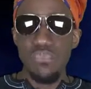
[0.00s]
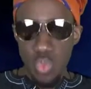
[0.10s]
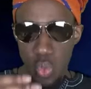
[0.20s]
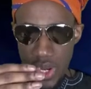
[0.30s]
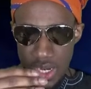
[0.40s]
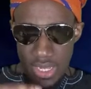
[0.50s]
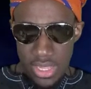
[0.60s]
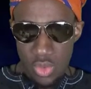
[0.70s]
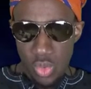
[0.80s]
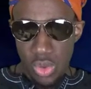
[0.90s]

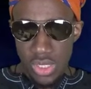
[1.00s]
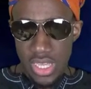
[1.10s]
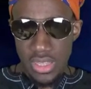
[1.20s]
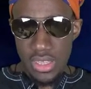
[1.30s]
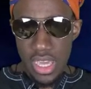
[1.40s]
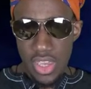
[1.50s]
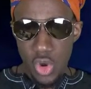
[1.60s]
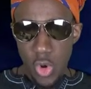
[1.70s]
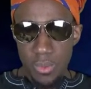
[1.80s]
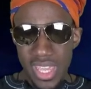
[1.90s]
win all their
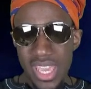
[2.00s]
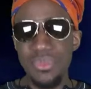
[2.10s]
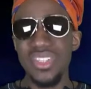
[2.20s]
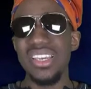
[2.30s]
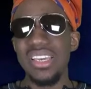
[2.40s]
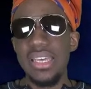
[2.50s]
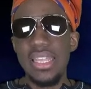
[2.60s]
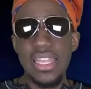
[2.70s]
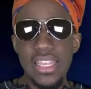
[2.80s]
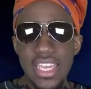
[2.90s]
home games,
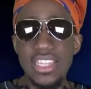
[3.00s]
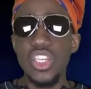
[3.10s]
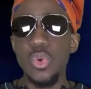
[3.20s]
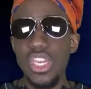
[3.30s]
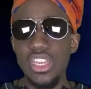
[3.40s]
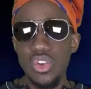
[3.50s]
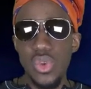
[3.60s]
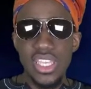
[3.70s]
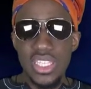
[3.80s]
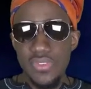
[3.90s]
then they can see what they can do
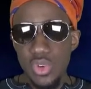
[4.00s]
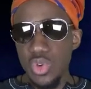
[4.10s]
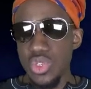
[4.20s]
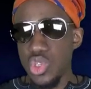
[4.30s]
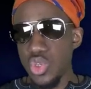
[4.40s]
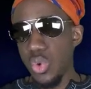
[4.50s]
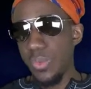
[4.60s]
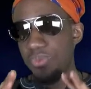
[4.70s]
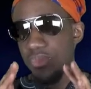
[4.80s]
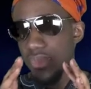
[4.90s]
against Leverkusen.
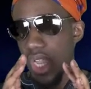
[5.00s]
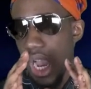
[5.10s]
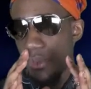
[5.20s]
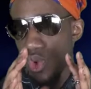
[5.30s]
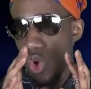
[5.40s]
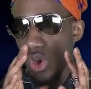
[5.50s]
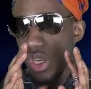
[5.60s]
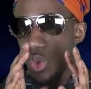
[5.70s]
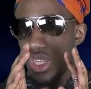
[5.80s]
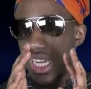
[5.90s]
So I'm
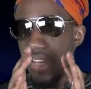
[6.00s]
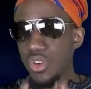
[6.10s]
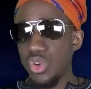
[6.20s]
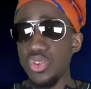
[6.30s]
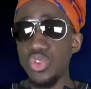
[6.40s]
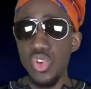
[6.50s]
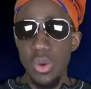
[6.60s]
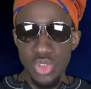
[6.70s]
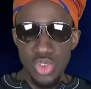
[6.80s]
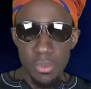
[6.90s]
rolling with Leverkusen to
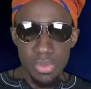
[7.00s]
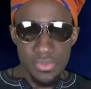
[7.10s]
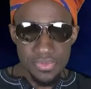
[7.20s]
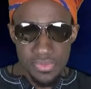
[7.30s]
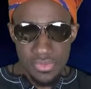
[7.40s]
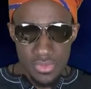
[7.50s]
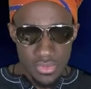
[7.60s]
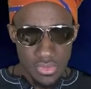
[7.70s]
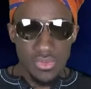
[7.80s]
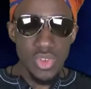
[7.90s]
come top.
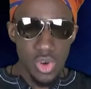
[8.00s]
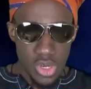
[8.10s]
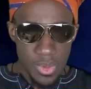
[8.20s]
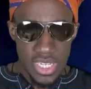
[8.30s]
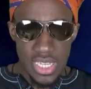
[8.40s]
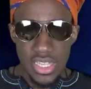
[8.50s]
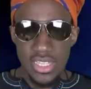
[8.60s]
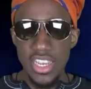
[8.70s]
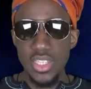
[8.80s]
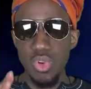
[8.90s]
100%. I think
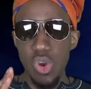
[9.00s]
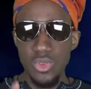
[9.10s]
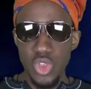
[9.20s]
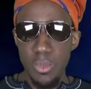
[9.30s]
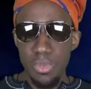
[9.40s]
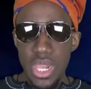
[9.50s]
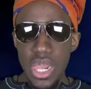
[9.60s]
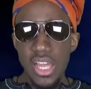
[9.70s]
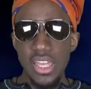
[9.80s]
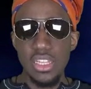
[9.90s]
these guys will come top.
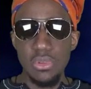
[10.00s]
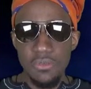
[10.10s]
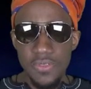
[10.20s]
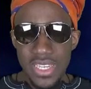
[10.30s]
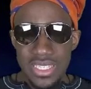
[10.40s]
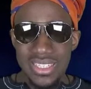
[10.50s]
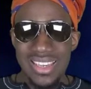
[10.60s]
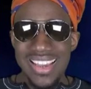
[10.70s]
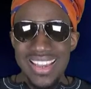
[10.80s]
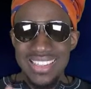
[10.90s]
They'll be first.
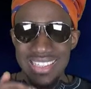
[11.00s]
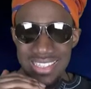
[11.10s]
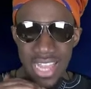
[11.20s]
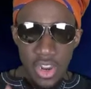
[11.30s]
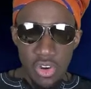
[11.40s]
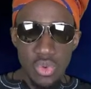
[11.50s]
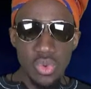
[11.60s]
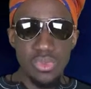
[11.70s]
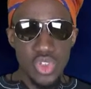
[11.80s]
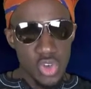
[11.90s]
Second
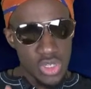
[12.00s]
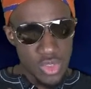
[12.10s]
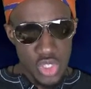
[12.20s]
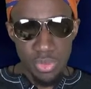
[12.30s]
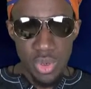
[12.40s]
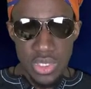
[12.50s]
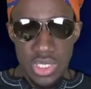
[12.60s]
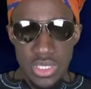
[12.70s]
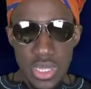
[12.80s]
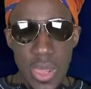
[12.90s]
will be Tottenham
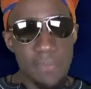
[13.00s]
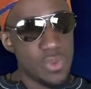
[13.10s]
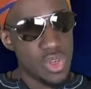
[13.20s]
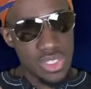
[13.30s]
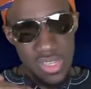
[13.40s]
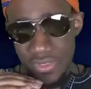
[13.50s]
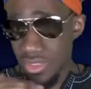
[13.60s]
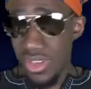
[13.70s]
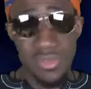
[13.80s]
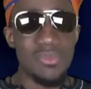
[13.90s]
Spurs. Because
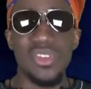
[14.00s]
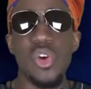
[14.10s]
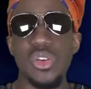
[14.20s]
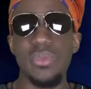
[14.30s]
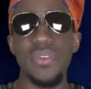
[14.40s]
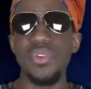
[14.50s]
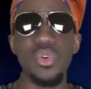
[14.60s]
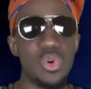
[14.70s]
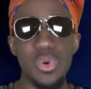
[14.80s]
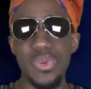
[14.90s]
if, cause I mean, Tottenham, if you
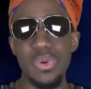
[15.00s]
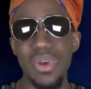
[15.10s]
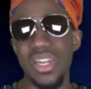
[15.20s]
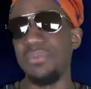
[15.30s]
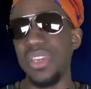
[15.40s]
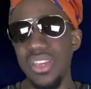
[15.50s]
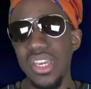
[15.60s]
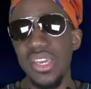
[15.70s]
don't go through, man, I mean,